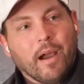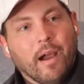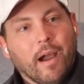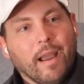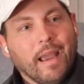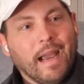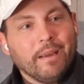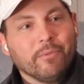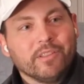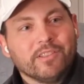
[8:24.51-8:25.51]

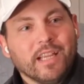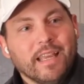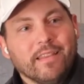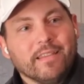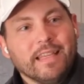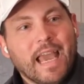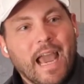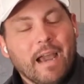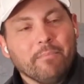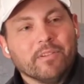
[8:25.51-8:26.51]
I would say that the
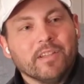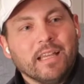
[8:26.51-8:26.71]
app is